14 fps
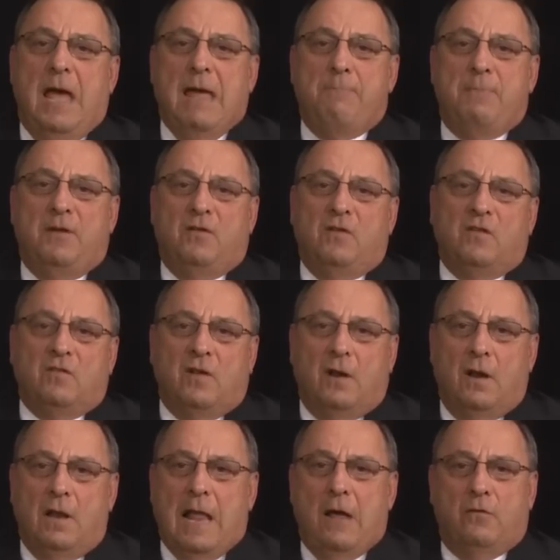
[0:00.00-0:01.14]
A business that
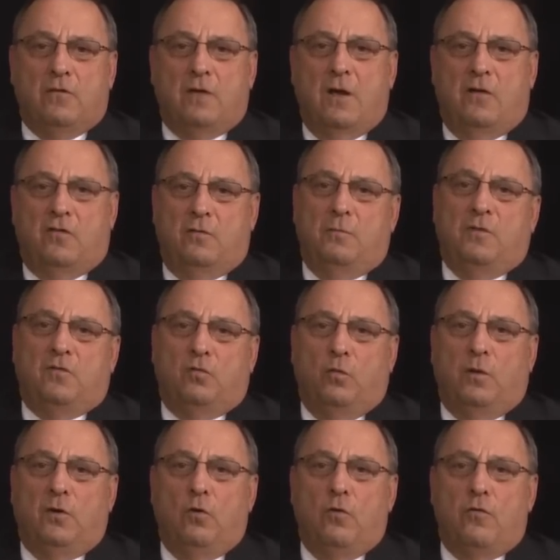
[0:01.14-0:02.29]
allows customers to
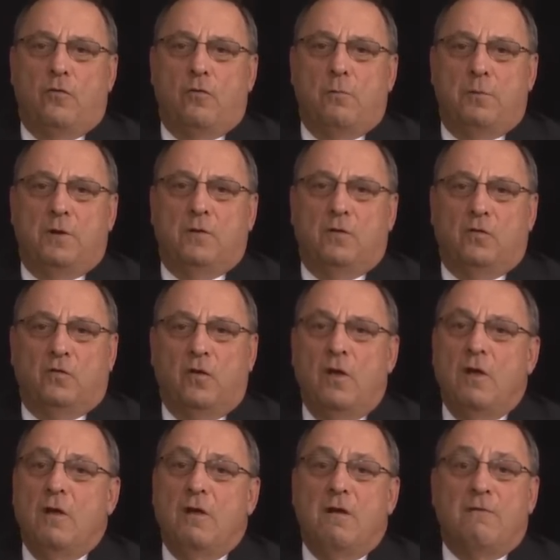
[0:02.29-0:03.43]
ignore their bills
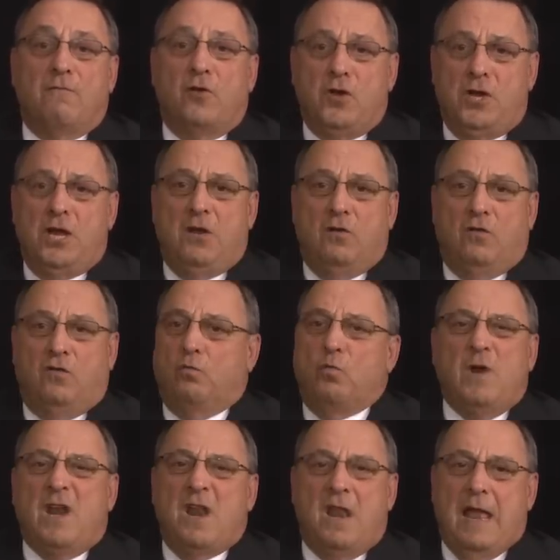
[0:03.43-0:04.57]
for years
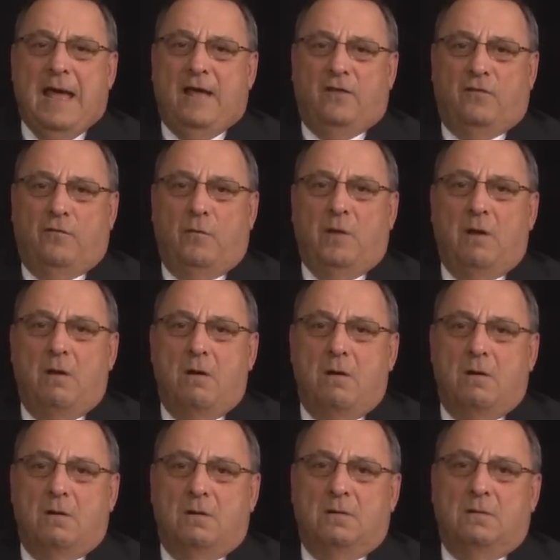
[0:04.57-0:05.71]
wouldn't last very
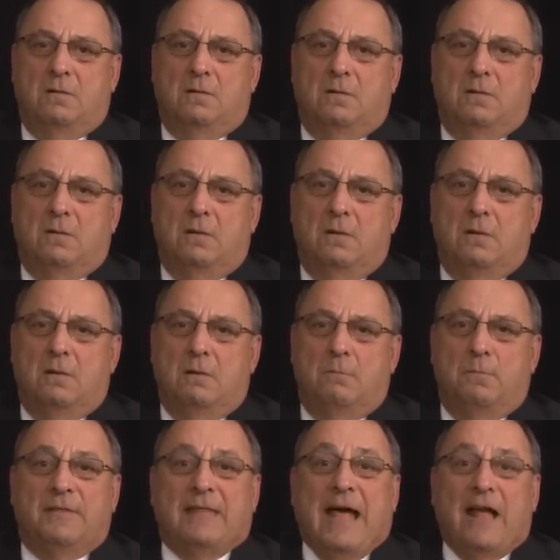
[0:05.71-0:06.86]
long.
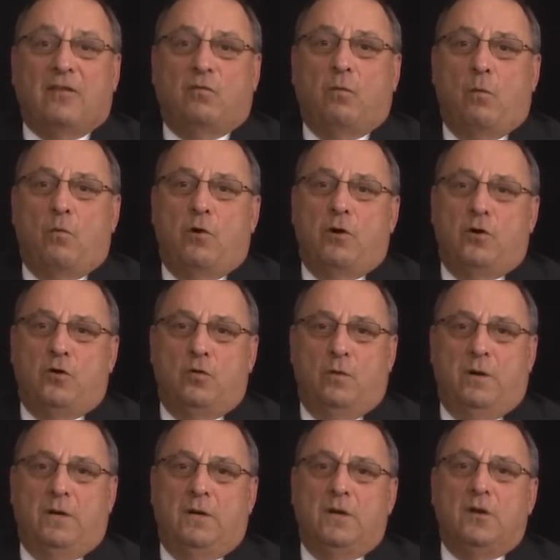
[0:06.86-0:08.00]
But that's what we are
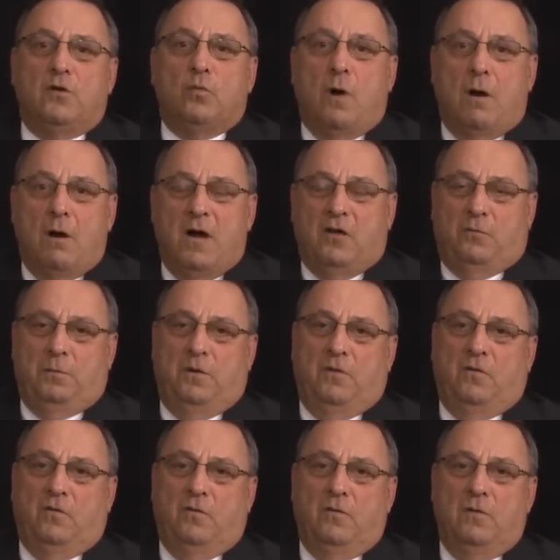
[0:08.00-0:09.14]
doing to our
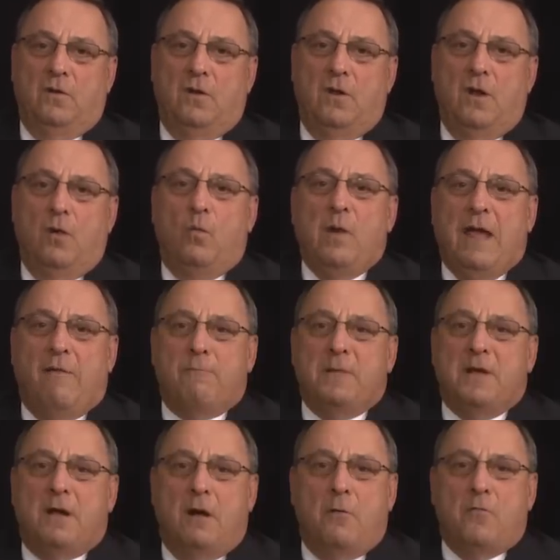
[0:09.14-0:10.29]
hospitals. We have
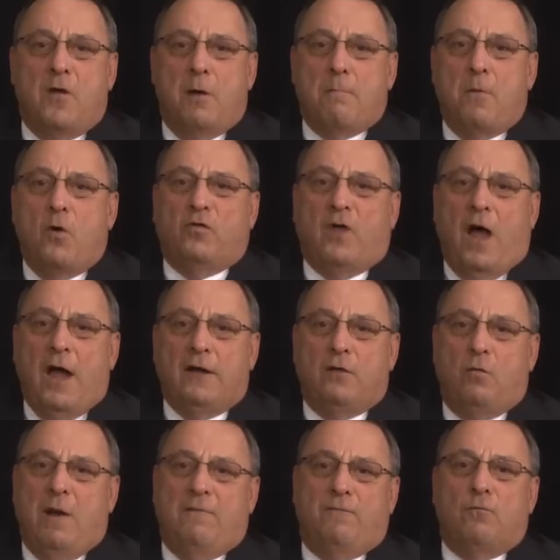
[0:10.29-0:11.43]
become their most
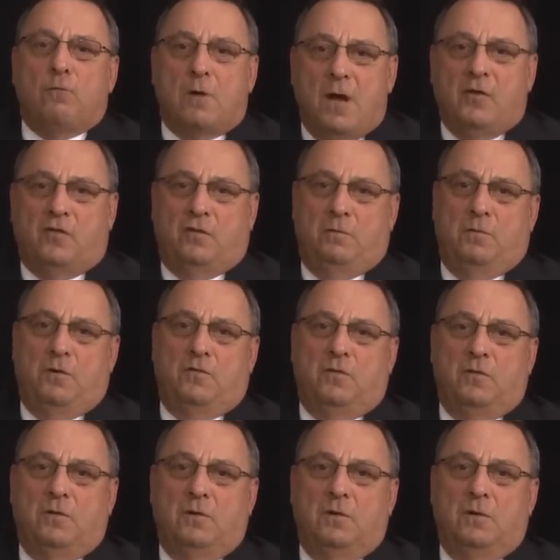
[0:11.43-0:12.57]
ungrateful
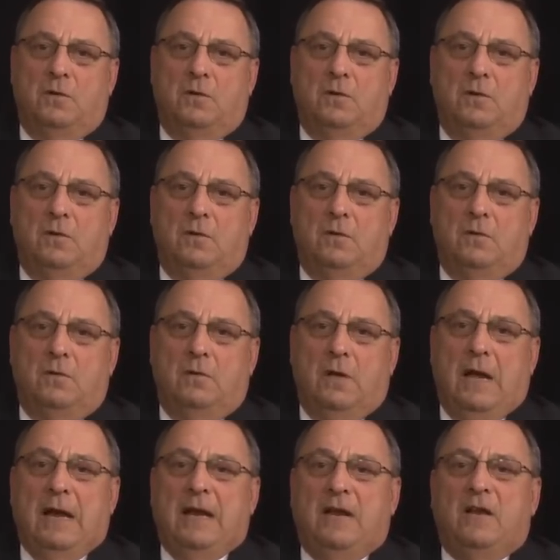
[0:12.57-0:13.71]
customers,
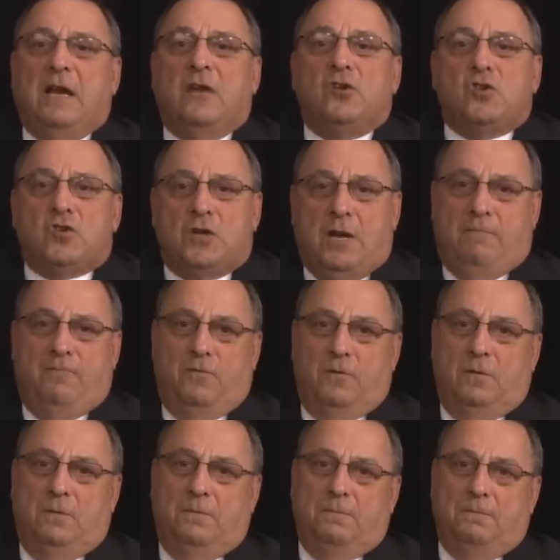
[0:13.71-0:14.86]
and it is shameful.